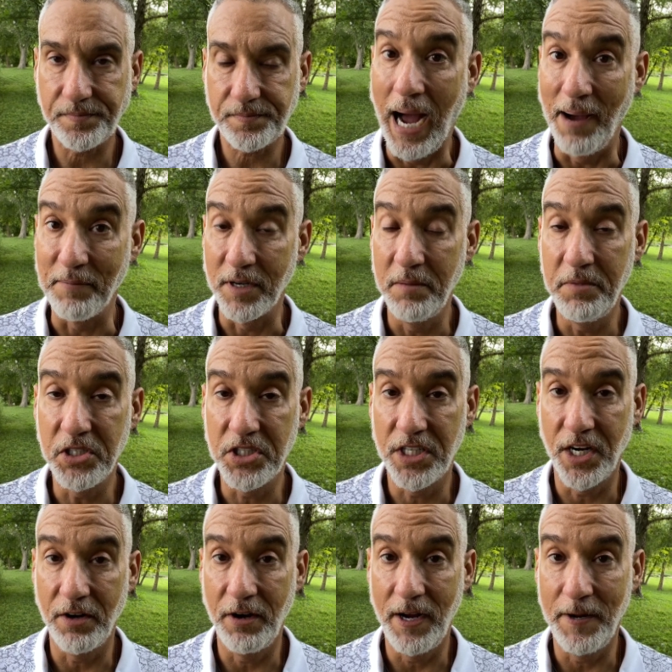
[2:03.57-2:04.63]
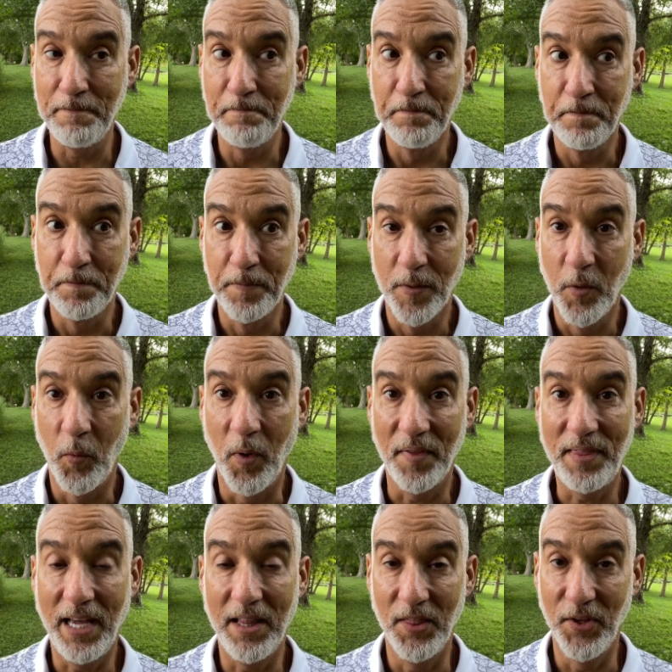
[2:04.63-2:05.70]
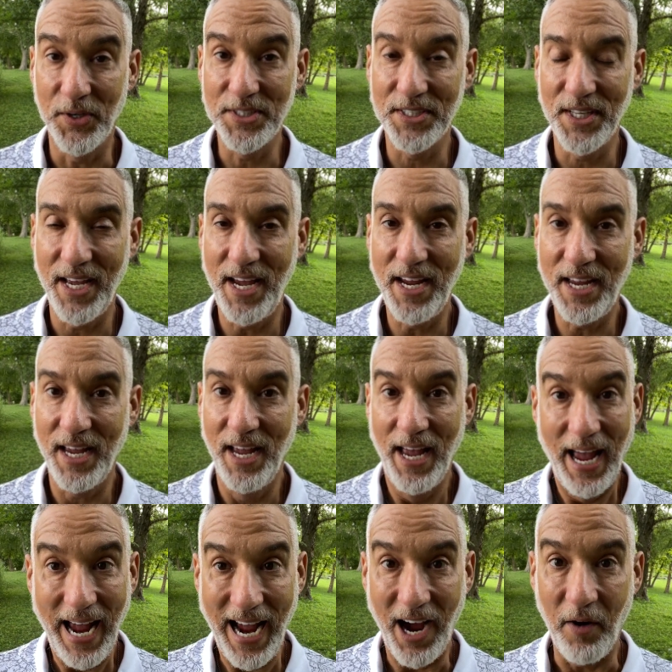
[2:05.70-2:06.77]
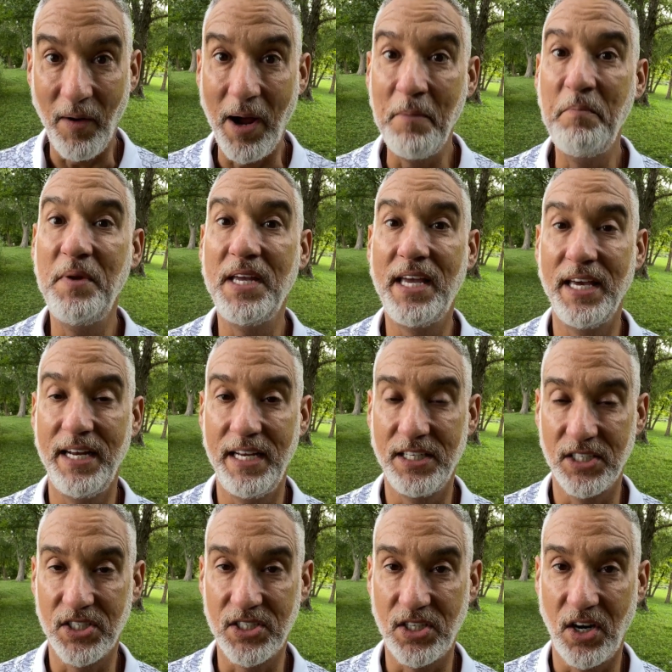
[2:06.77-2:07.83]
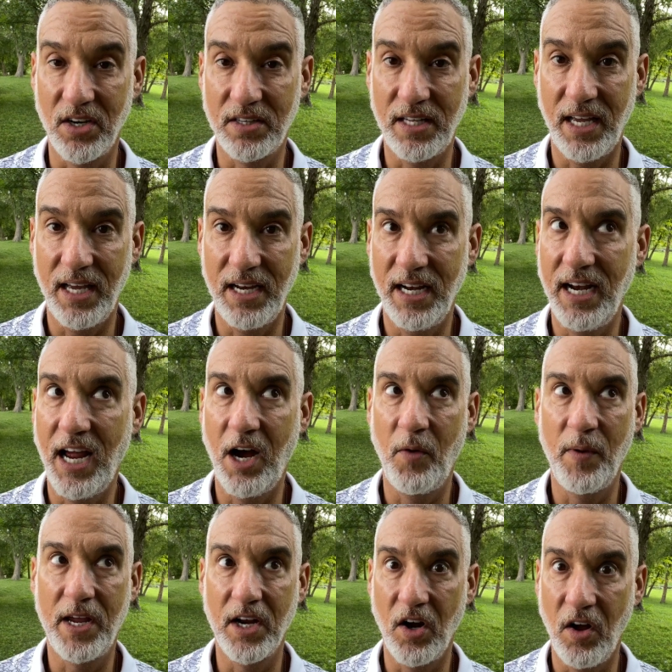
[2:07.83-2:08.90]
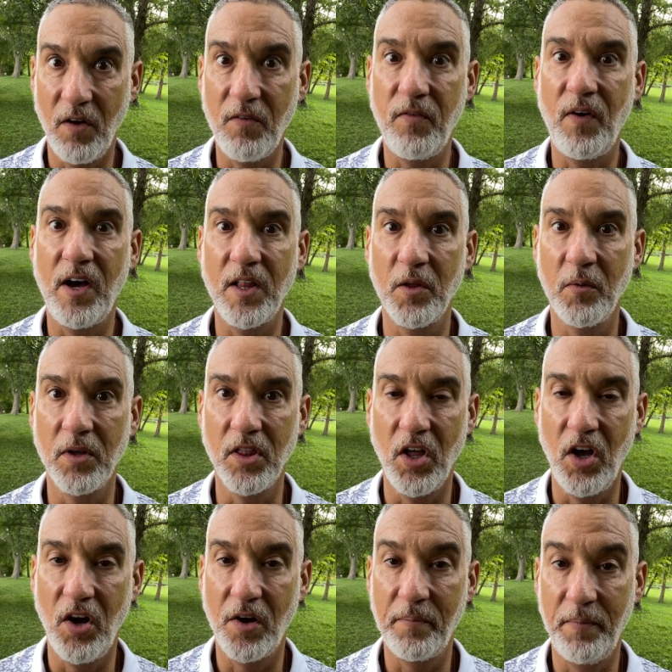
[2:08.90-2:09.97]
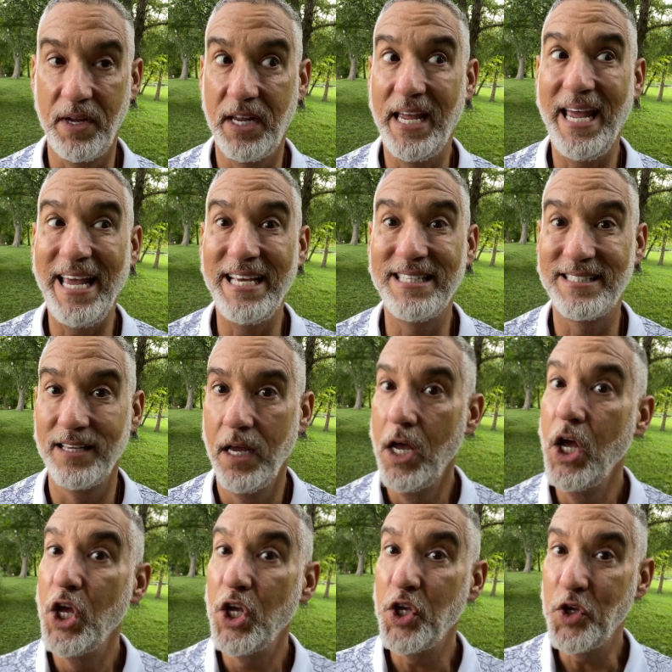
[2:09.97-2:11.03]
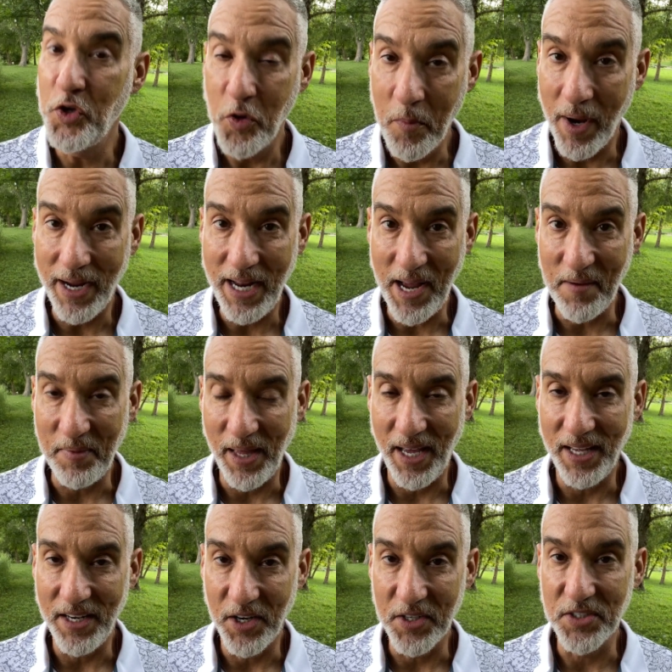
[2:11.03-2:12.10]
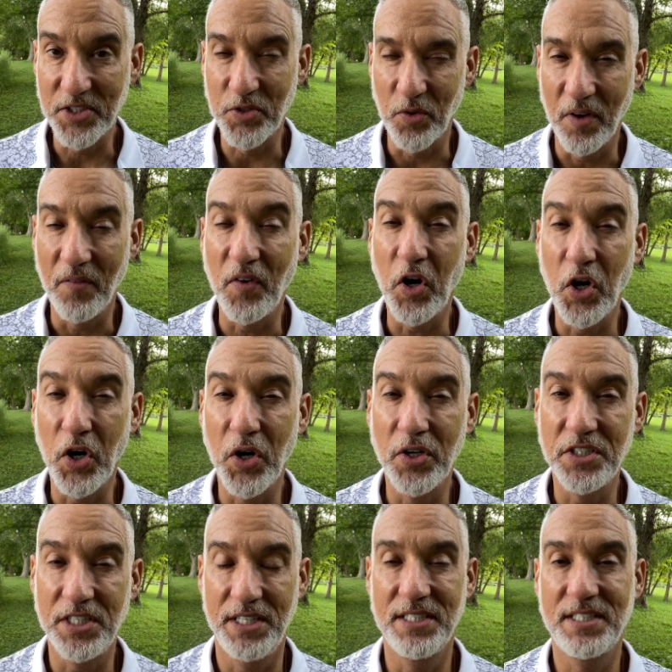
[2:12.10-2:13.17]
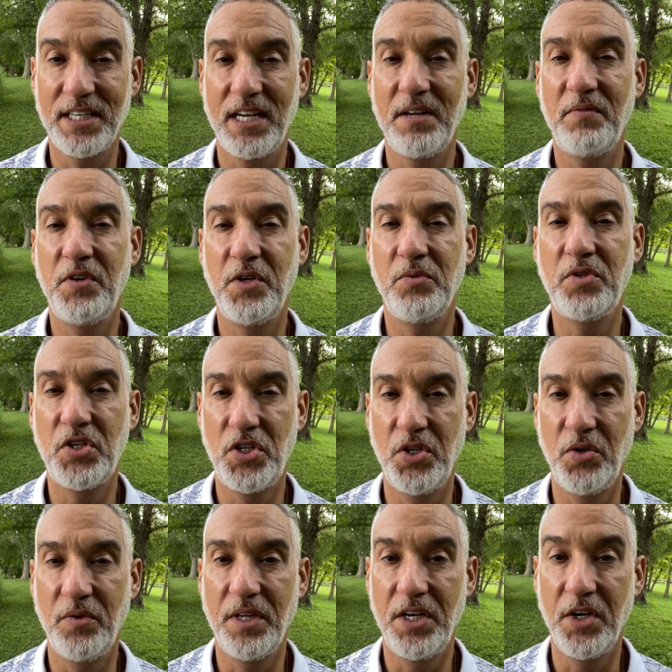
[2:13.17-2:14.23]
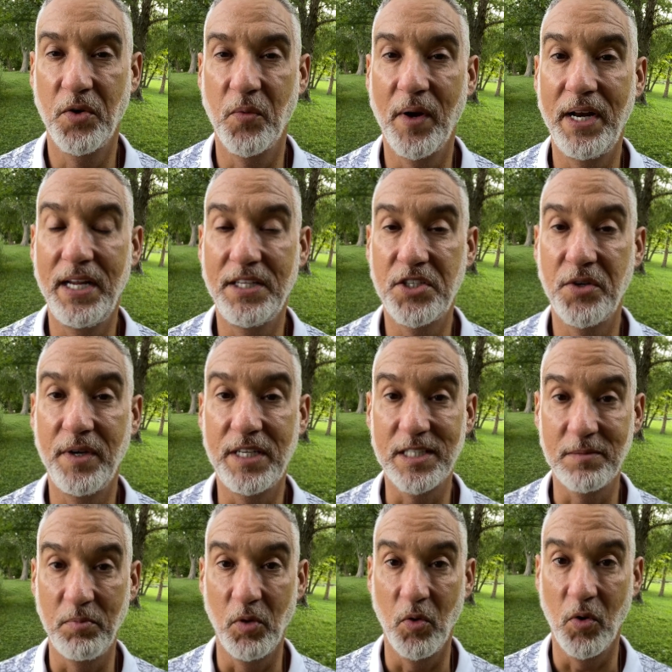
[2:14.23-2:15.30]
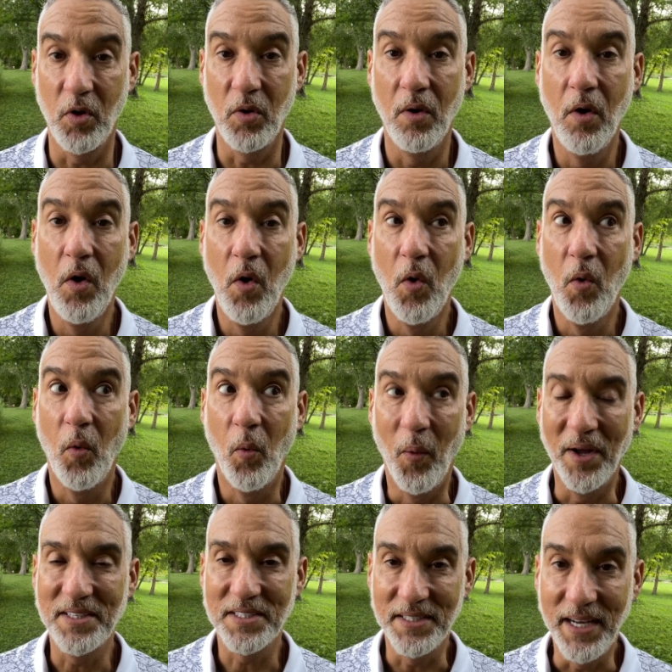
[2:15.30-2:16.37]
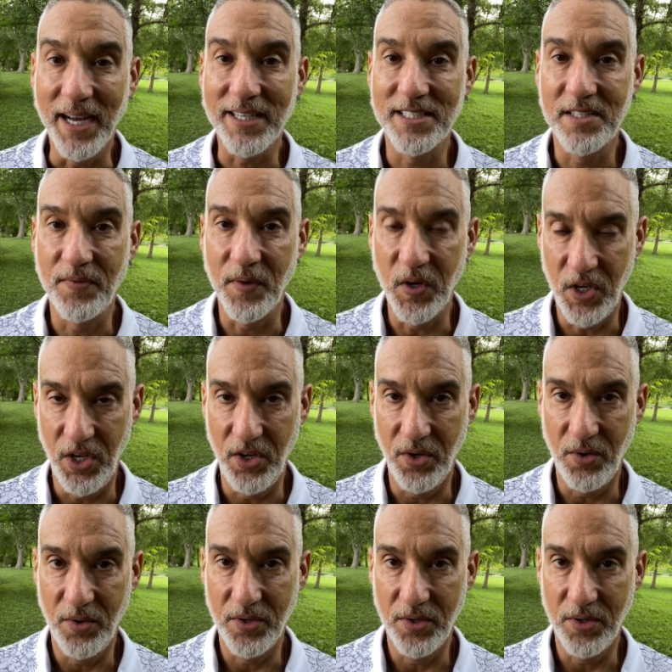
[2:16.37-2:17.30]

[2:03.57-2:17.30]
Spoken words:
I'm going to be sharing what that looks like, how I'm beginning to start that, and how we can all follow along in case you might have that sort of urge inside of you too, that you're ready to explore what's next for you.